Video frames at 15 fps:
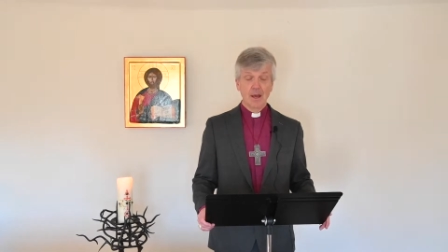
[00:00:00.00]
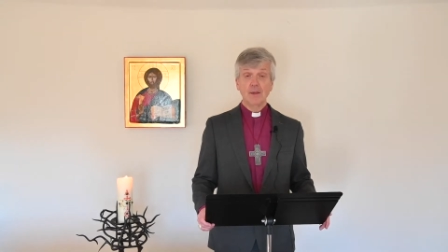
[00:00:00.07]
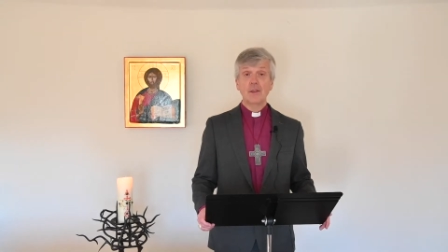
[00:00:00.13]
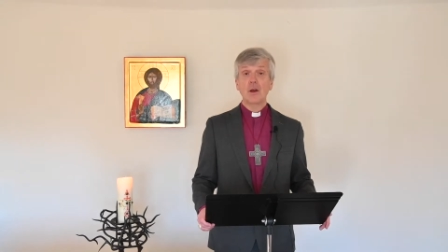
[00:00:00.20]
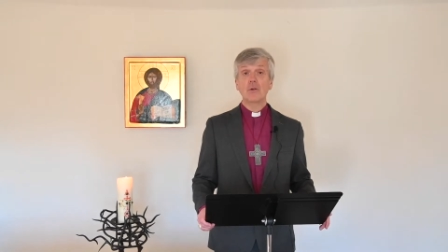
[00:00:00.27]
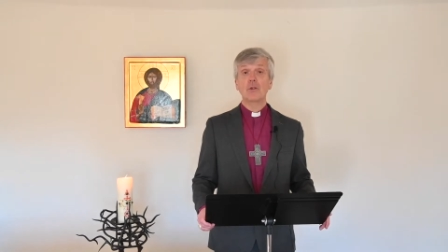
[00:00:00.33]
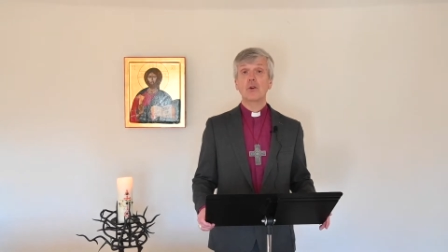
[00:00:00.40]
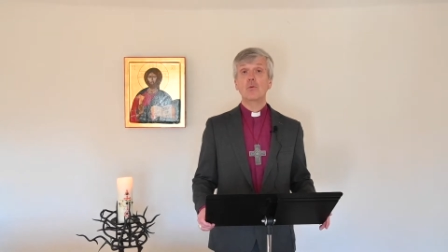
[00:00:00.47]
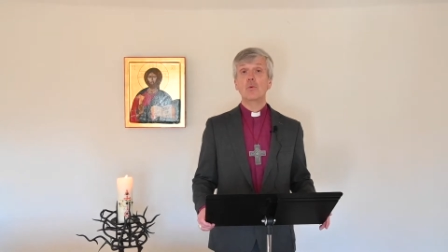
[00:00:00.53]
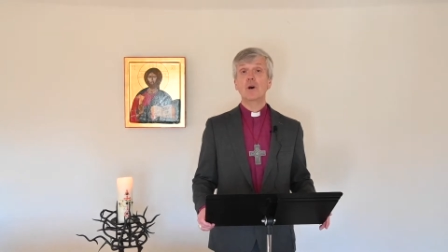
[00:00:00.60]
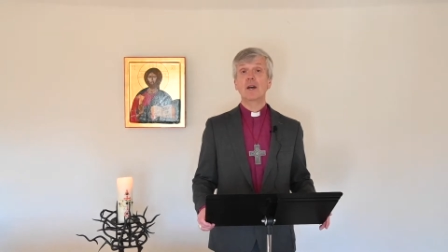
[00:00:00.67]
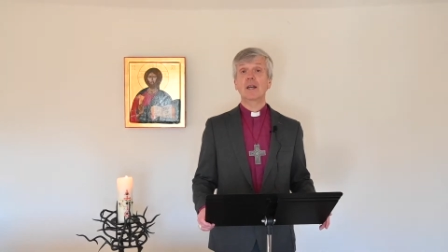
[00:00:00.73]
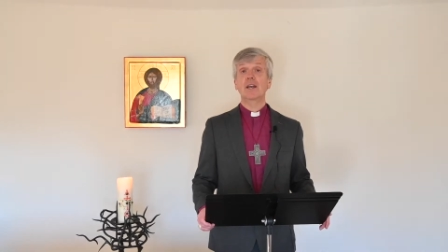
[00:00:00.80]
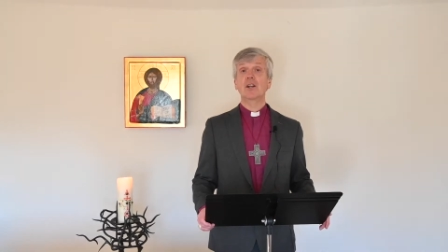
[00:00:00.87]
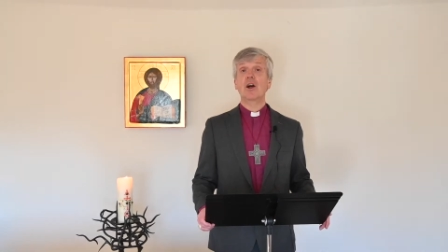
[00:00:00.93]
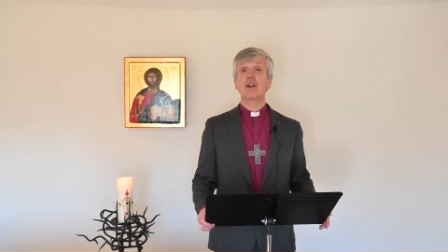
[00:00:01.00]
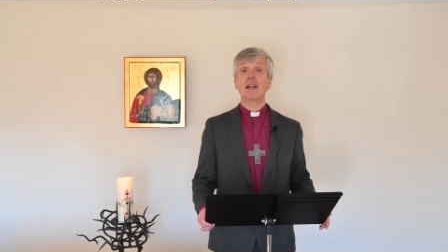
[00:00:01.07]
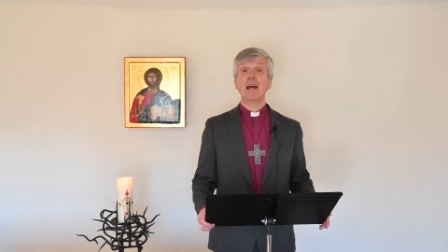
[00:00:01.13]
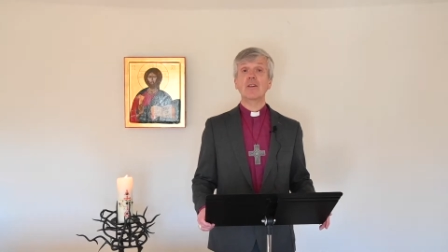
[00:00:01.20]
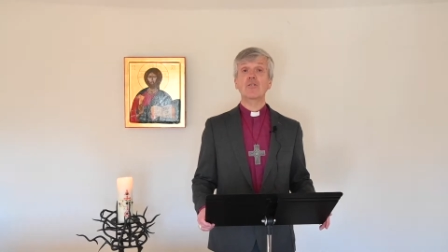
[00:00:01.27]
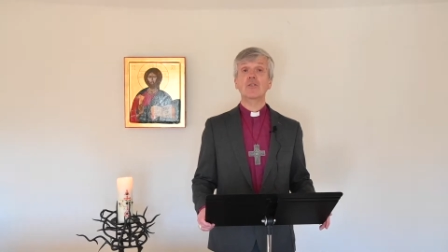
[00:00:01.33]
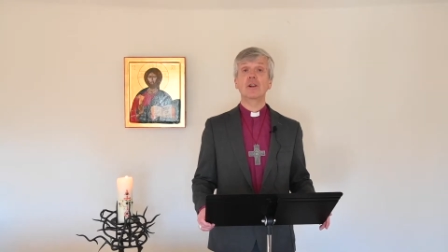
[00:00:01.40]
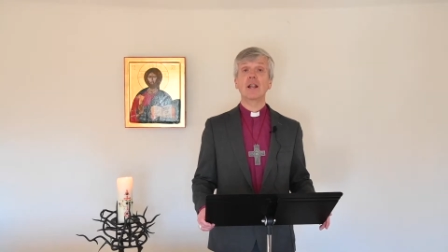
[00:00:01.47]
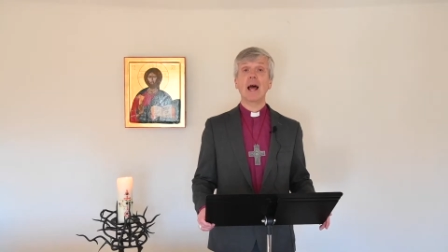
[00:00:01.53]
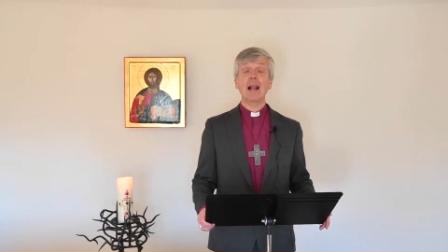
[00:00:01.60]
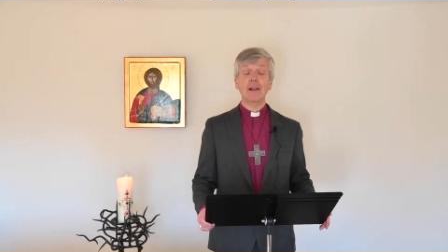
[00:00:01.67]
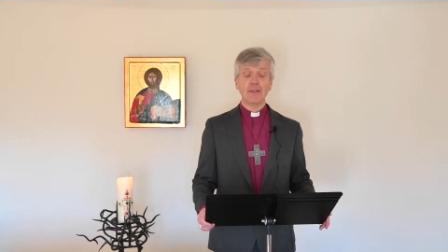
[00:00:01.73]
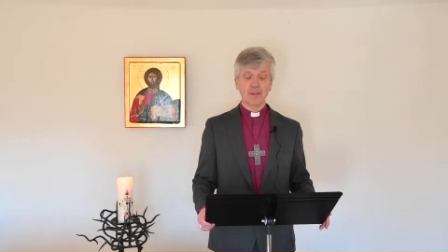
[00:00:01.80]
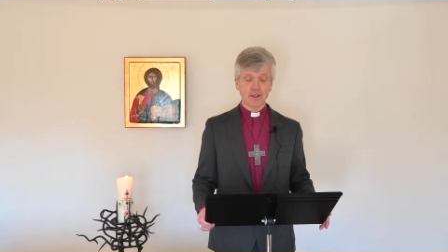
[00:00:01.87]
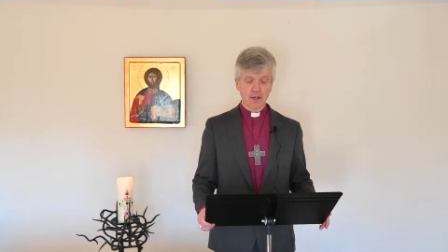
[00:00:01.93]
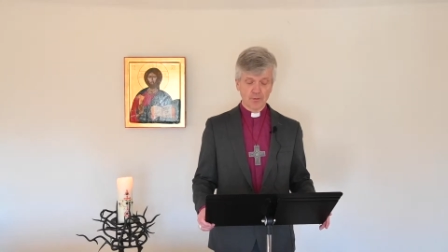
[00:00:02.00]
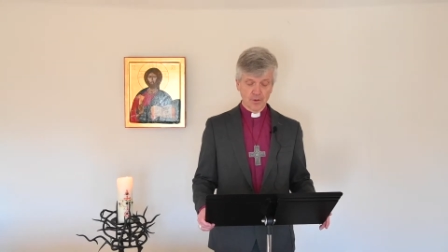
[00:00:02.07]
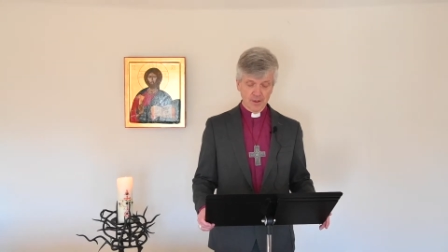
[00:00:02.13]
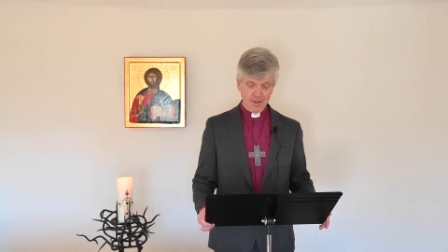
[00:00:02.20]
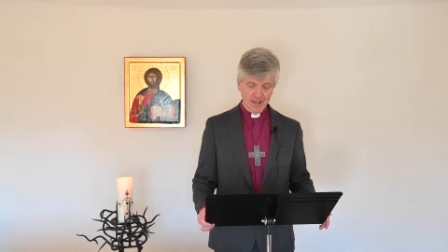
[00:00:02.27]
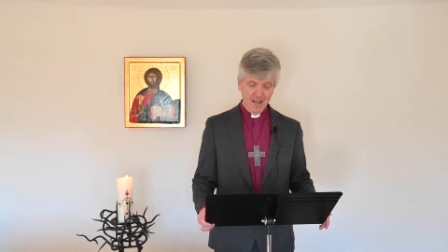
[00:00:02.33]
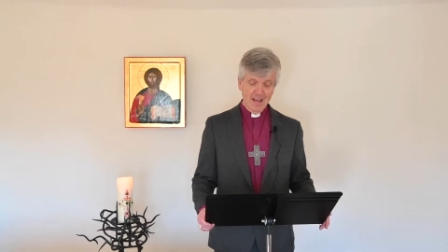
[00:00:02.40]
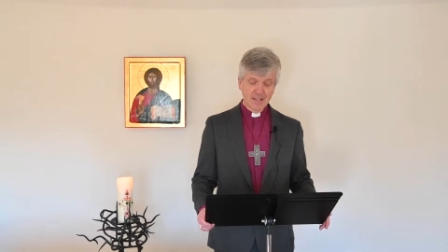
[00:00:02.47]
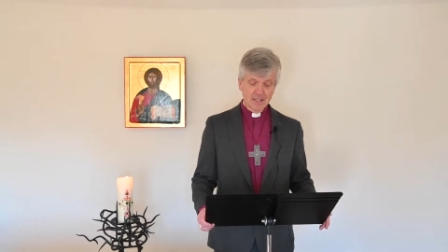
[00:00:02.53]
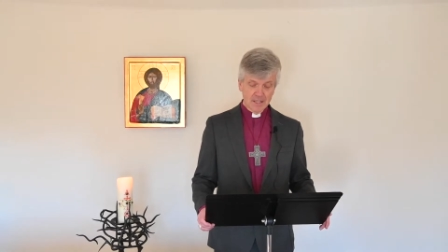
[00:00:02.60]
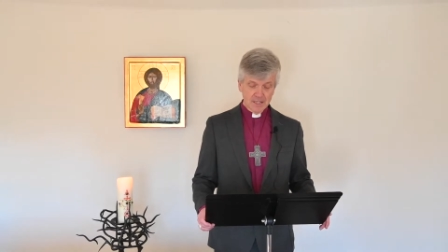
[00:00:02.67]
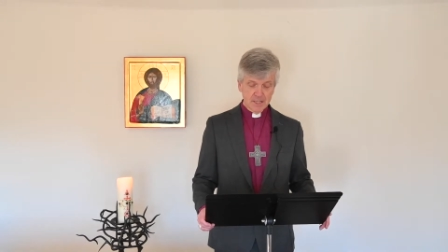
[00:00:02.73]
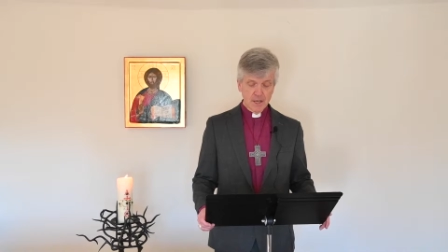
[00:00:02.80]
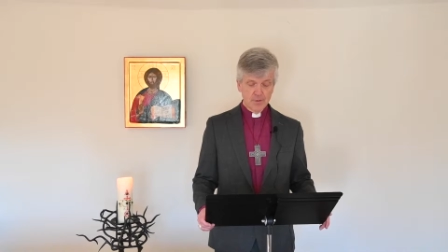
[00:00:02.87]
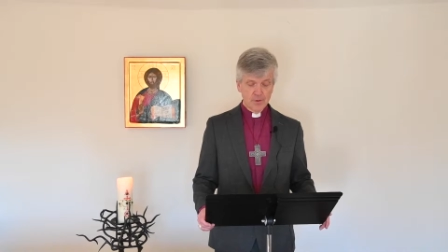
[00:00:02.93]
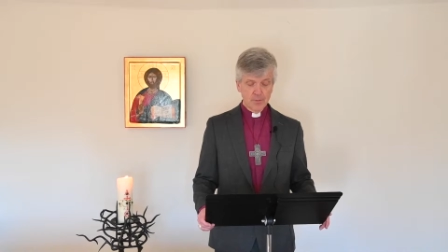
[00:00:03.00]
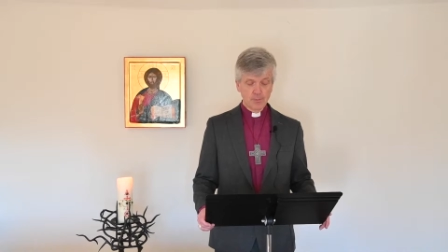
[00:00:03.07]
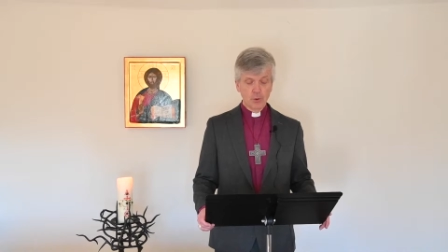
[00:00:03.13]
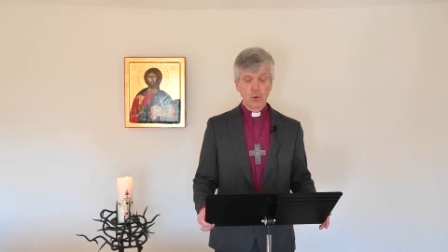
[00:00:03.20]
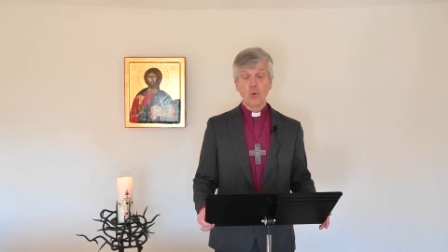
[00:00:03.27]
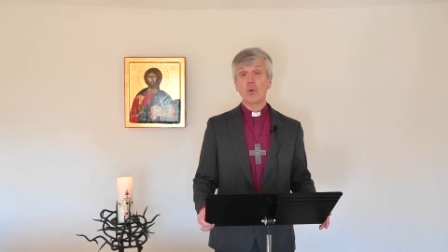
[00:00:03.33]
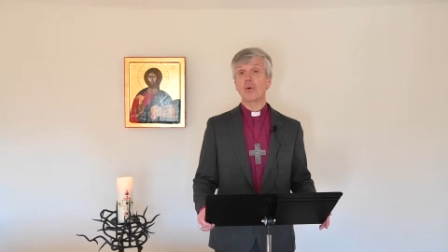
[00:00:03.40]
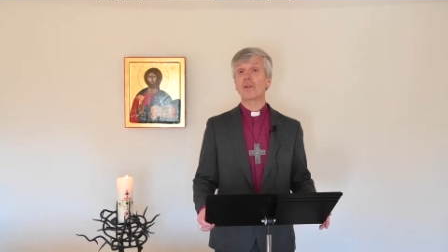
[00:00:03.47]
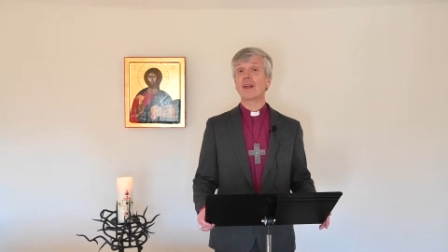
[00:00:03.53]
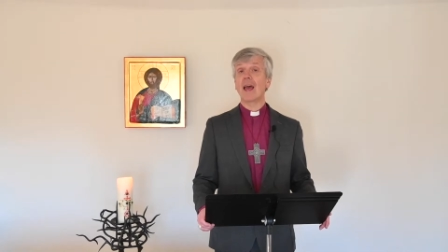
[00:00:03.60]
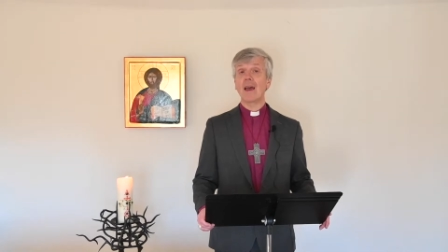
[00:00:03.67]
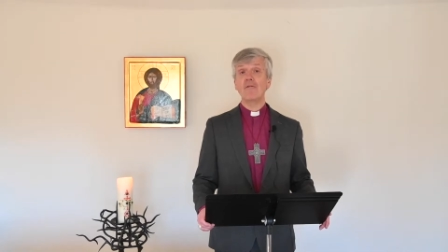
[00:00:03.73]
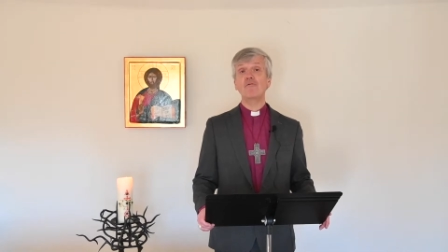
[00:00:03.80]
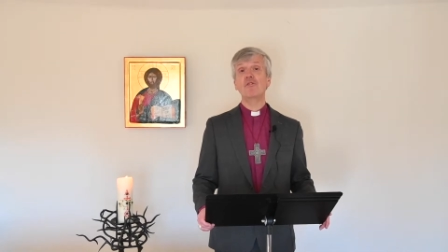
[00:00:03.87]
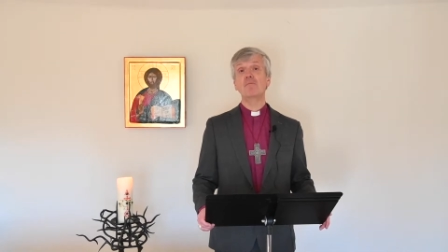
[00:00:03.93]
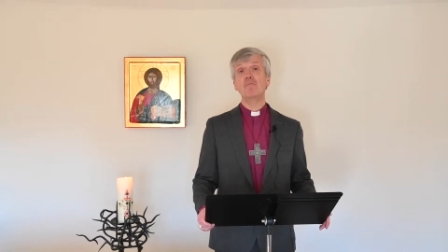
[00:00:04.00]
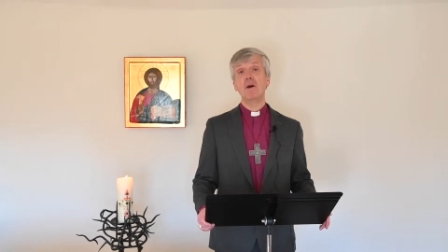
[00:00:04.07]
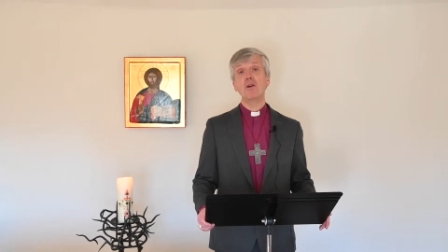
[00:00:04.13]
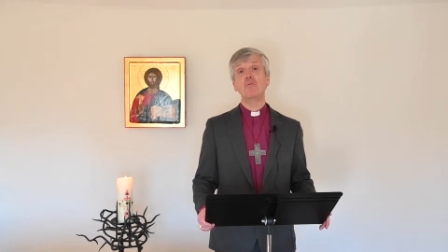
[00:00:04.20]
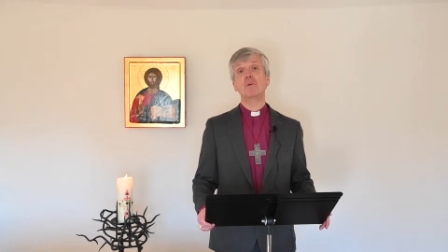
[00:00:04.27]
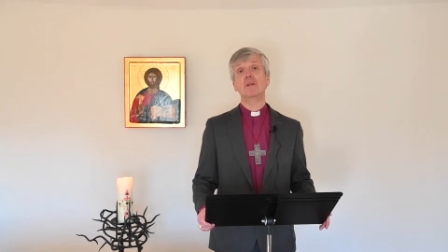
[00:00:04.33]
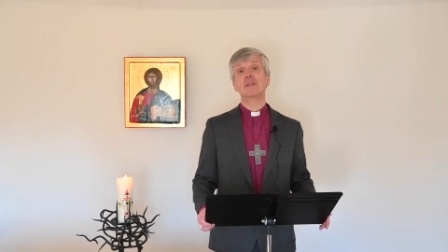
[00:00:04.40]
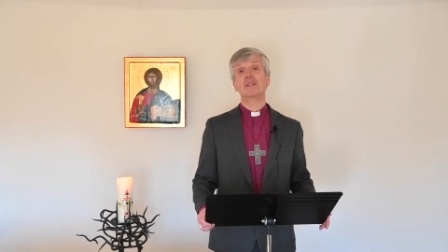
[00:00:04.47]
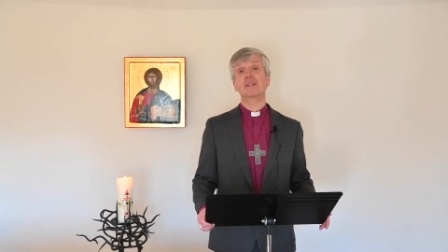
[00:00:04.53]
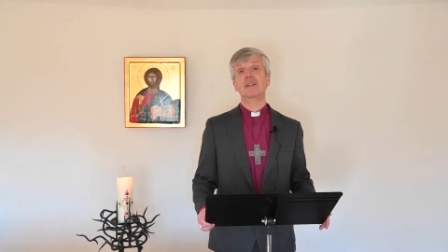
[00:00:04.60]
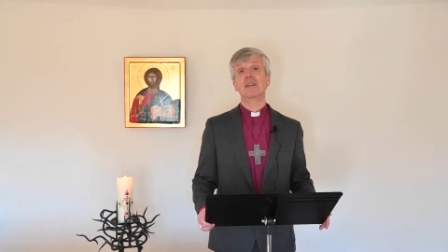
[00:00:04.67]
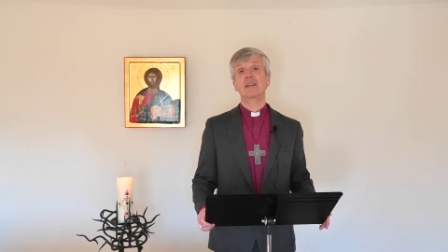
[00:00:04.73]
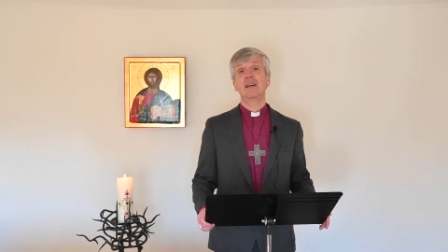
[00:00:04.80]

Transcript: Those who work in our National Health Service deserve applause every moment